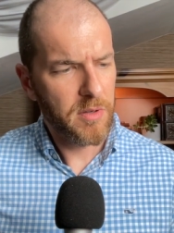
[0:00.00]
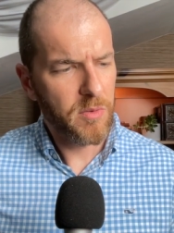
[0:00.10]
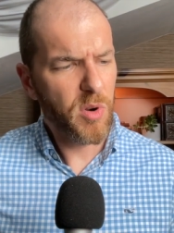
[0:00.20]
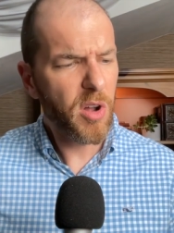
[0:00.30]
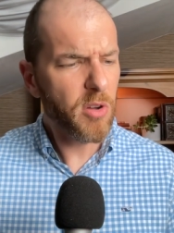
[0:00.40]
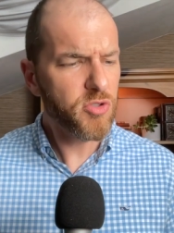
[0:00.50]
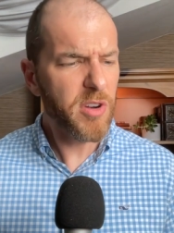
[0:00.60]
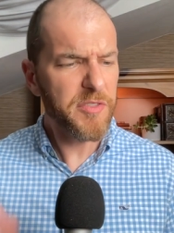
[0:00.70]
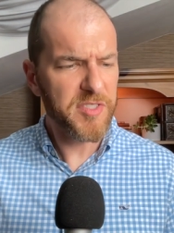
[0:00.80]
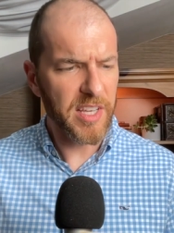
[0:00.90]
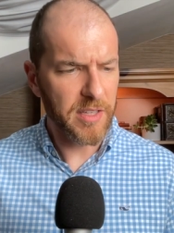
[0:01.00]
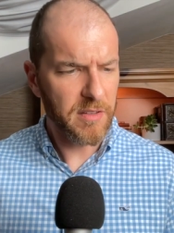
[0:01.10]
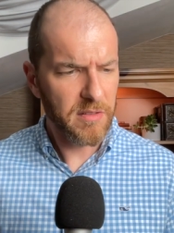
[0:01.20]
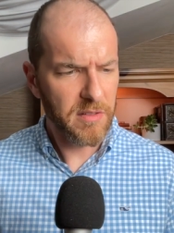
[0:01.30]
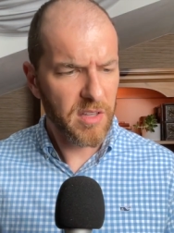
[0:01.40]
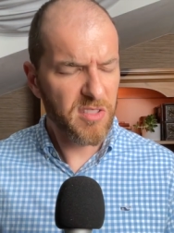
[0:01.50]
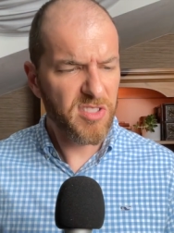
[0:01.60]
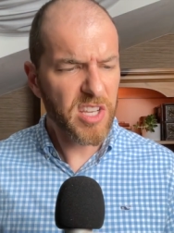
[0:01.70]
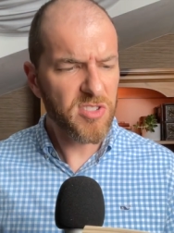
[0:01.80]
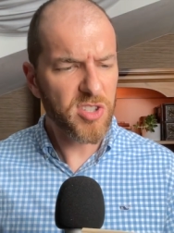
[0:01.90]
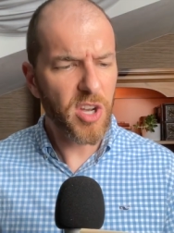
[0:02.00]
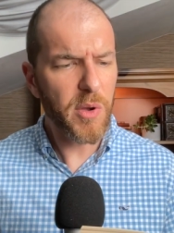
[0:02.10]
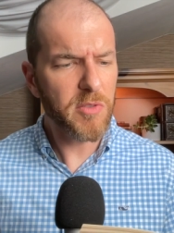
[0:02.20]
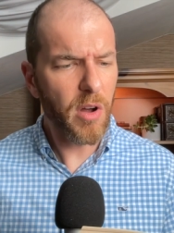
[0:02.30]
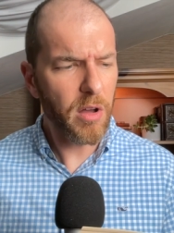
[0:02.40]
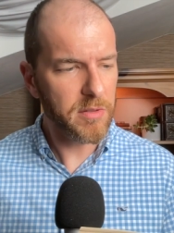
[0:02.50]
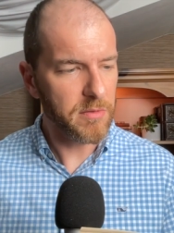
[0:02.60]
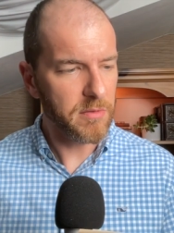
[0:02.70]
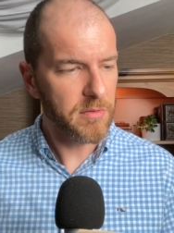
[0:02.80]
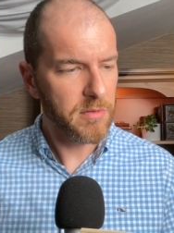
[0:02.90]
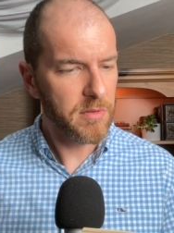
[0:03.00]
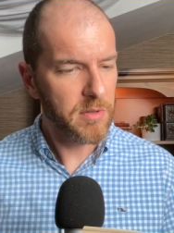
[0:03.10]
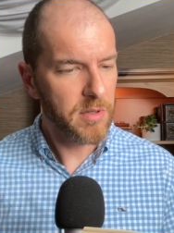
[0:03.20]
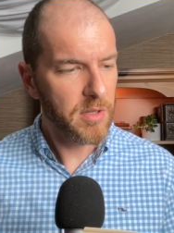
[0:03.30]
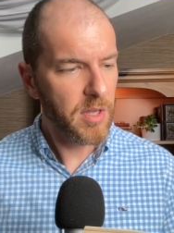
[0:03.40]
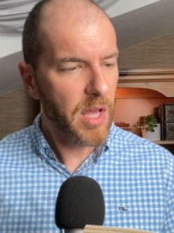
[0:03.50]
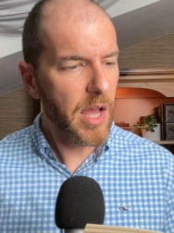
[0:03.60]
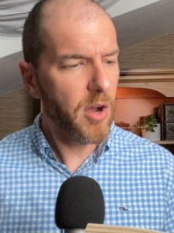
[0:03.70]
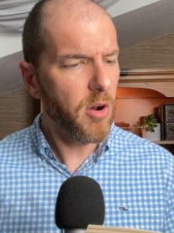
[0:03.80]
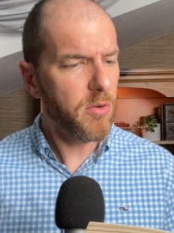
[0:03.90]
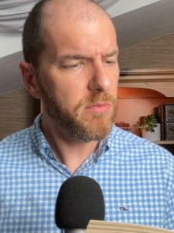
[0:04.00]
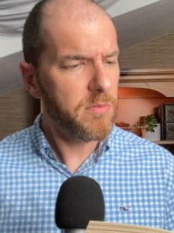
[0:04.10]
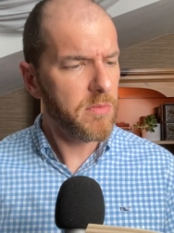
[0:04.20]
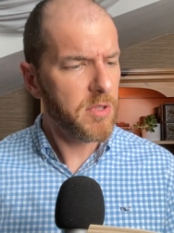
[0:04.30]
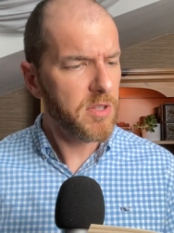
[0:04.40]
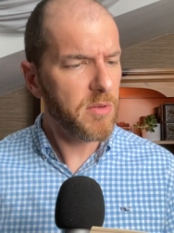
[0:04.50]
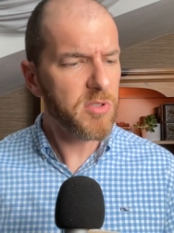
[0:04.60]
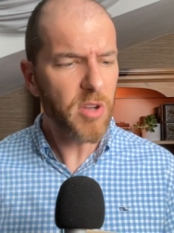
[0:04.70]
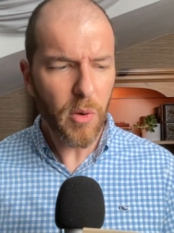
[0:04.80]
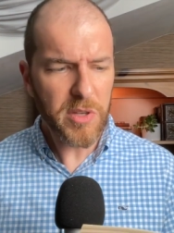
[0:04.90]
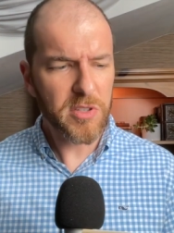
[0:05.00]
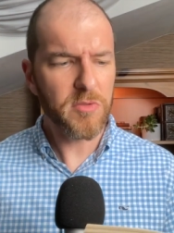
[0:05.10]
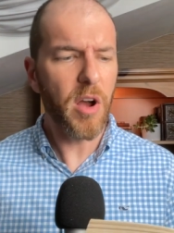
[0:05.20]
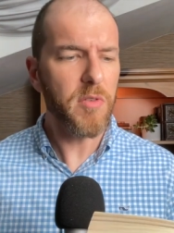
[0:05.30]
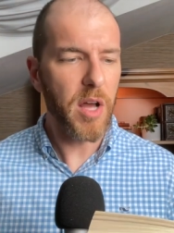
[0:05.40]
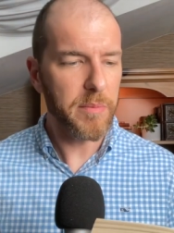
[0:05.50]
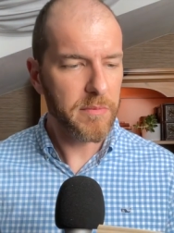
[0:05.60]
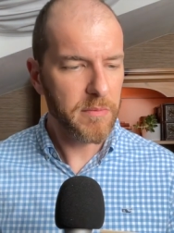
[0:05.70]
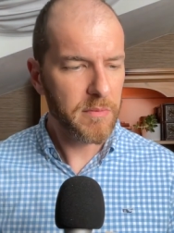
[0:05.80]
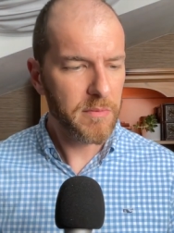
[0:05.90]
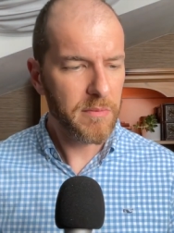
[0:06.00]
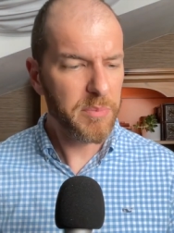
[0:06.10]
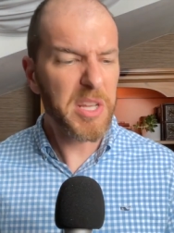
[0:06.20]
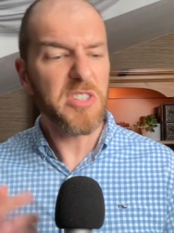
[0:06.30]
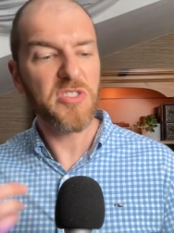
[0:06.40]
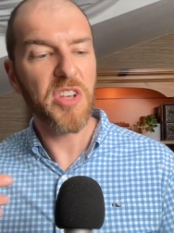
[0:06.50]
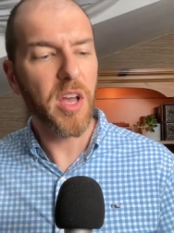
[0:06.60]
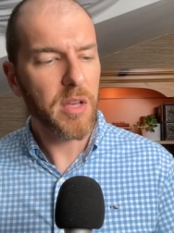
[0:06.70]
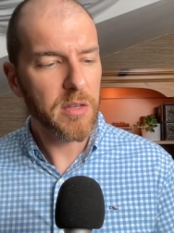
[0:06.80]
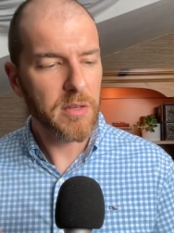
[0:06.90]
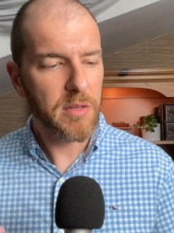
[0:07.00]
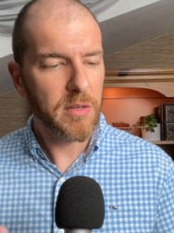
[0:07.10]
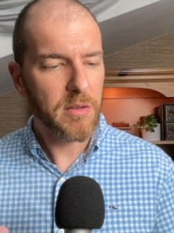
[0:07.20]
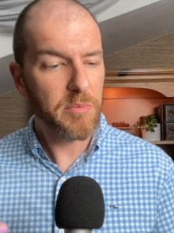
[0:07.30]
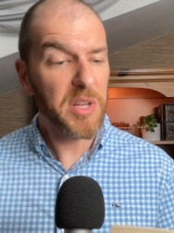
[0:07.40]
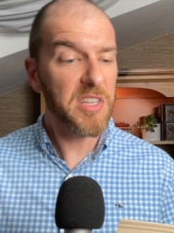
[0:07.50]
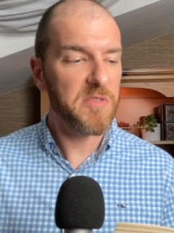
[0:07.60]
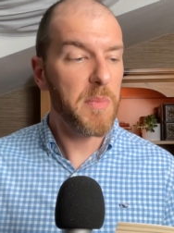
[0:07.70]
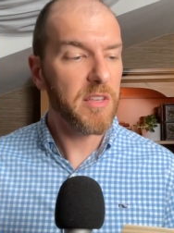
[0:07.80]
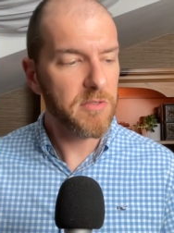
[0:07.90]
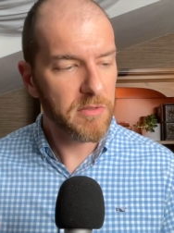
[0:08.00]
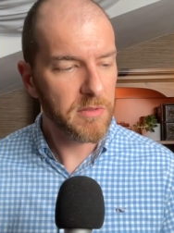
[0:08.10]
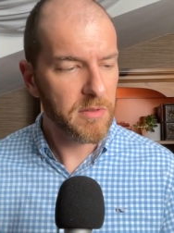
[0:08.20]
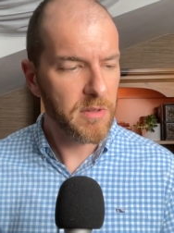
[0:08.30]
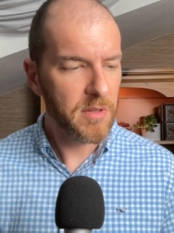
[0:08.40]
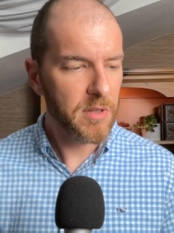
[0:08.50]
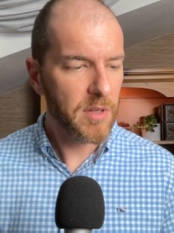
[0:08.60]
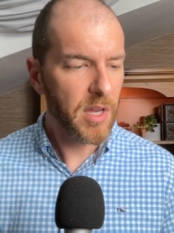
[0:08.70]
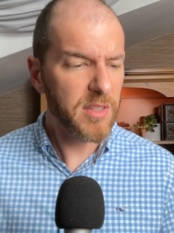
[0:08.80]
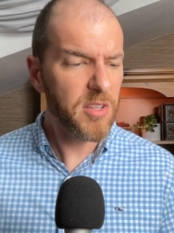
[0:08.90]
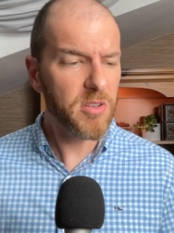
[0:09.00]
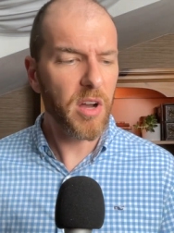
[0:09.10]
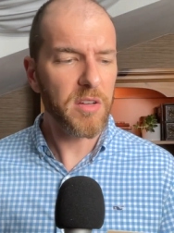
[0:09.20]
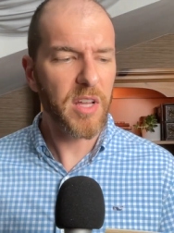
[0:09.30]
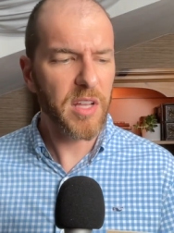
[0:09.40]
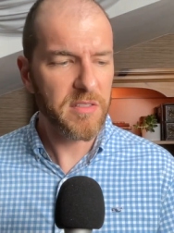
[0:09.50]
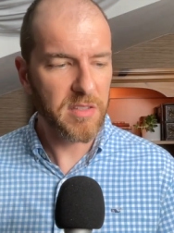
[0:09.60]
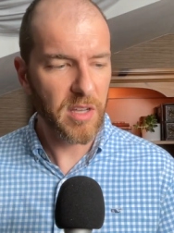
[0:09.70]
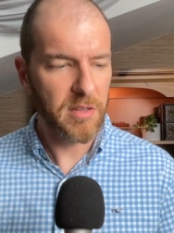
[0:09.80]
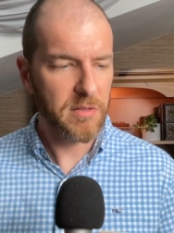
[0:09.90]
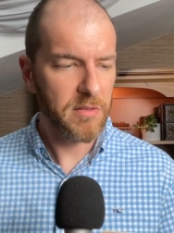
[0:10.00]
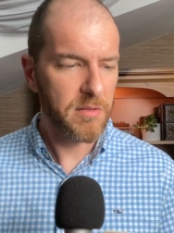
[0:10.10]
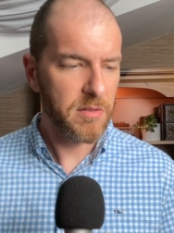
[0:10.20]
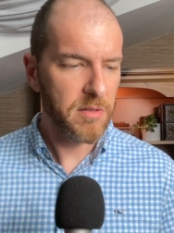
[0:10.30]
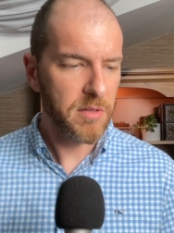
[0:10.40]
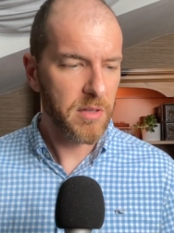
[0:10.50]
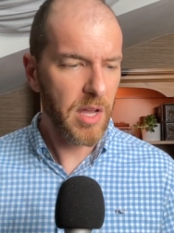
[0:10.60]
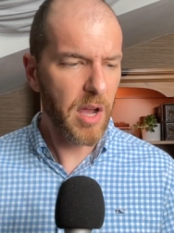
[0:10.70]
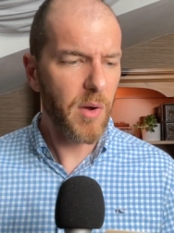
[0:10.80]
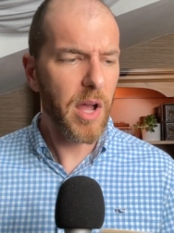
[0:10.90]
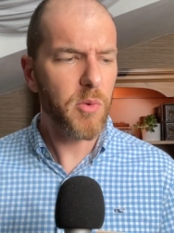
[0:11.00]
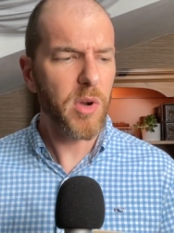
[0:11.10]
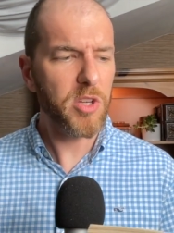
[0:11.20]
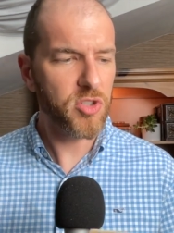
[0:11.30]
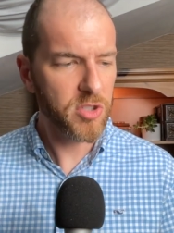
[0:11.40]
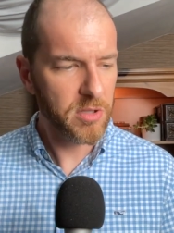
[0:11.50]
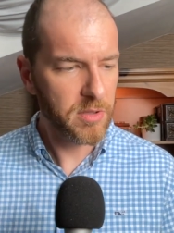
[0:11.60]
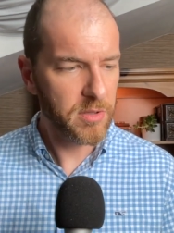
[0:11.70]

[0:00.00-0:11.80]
We're all drifting, and things are going rotten. At home, there was always a grown-up. Please, sir. Please, miss. And then you got an answer. How I wish.